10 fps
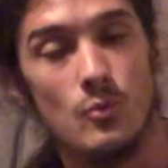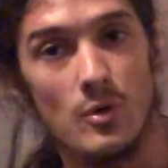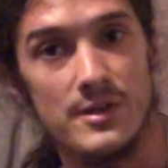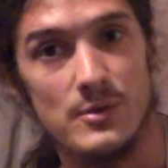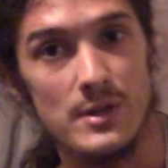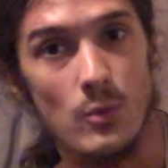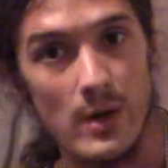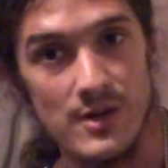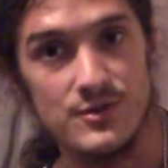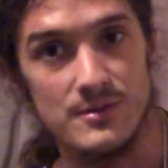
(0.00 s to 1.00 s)
your
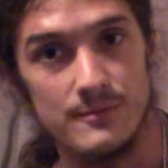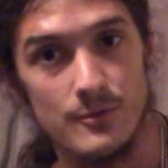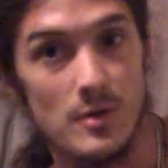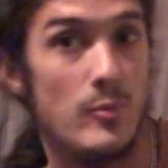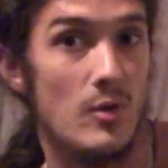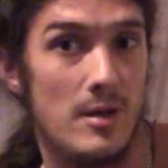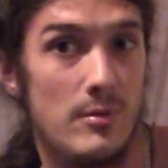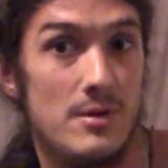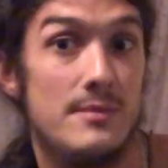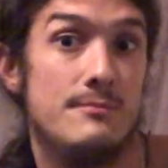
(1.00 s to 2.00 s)
equation for a
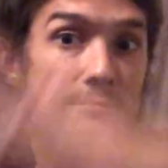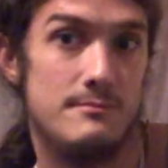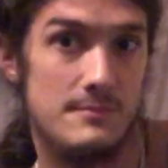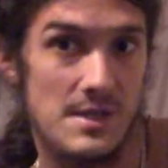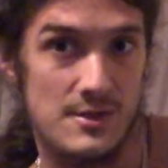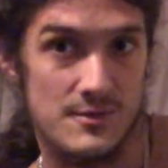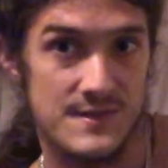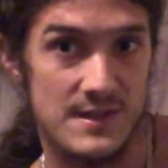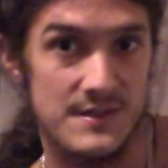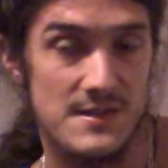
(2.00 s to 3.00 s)
parabola
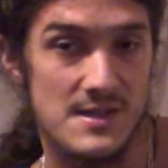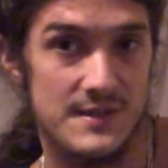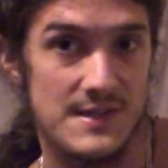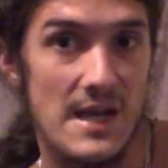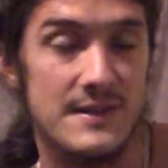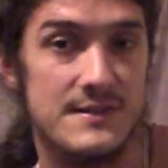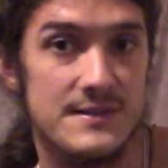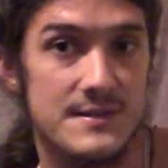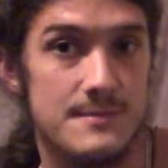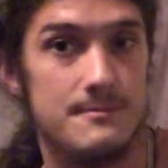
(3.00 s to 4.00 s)
intersects the
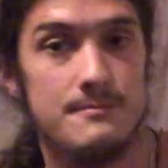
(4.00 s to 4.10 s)
x-axis,